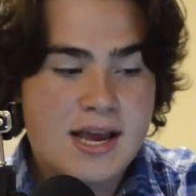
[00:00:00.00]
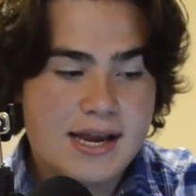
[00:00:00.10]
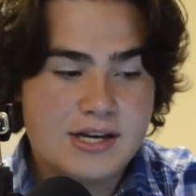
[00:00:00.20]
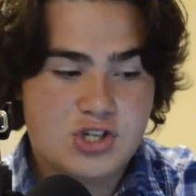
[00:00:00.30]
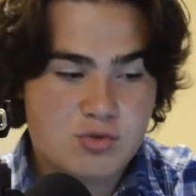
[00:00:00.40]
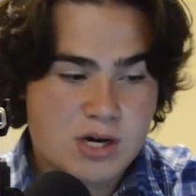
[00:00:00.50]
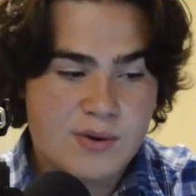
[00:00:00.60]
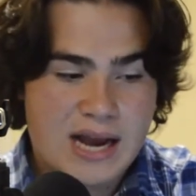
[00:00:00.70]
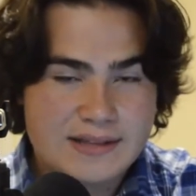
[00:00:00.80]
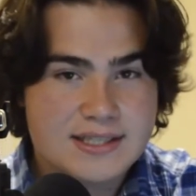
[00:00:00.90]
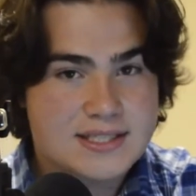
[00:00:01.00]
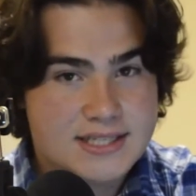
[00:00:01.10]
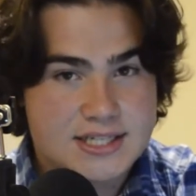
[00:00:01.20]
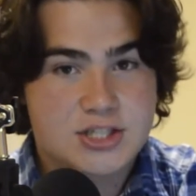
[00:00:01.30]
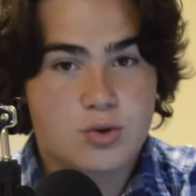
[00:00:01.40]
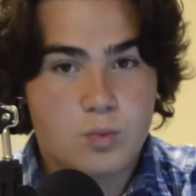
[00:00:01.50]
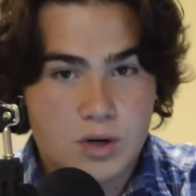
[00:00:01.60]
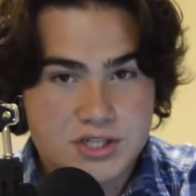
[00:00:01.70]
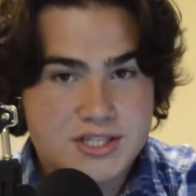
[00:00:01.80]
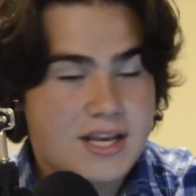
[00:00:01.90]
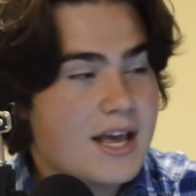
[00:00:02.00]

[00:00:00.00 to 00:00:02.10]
and Toronto had the 6th worst.